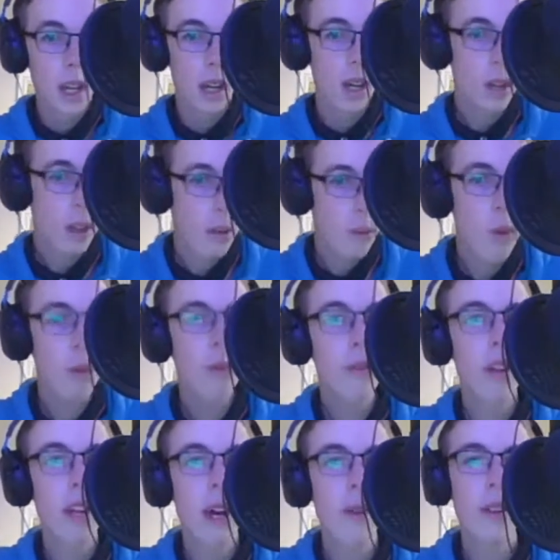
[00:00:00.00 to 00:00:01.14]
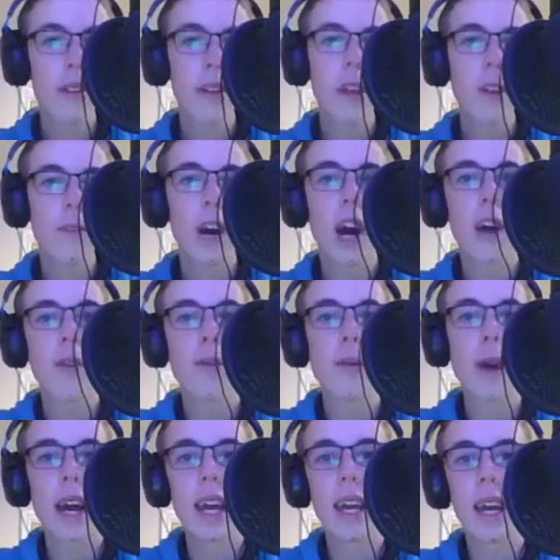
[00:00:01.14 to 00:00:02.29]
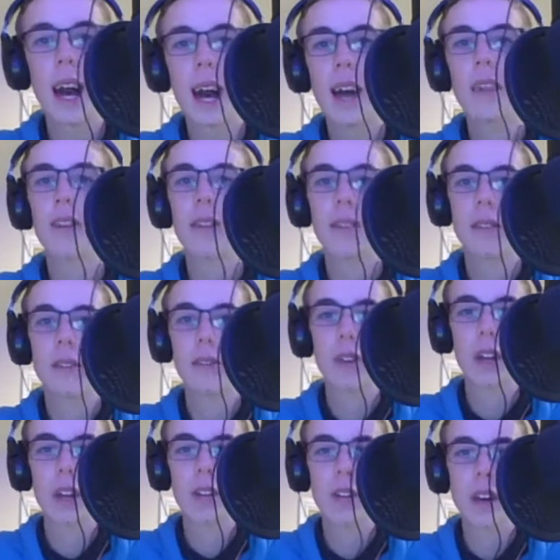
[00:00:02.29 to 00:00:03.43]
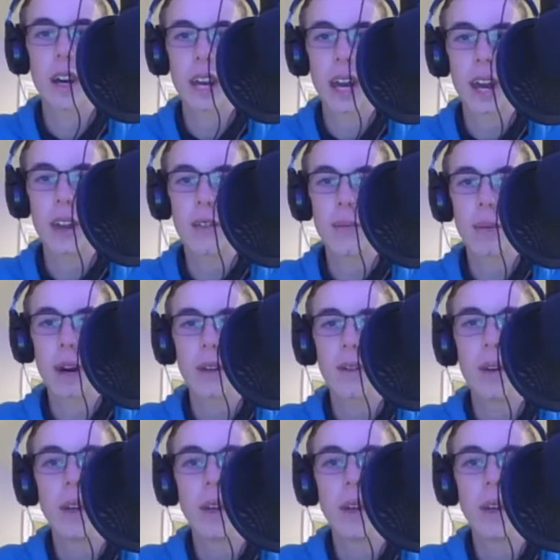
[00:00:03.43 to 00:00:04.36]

The walls are never too far away, as it's a street circuit as well.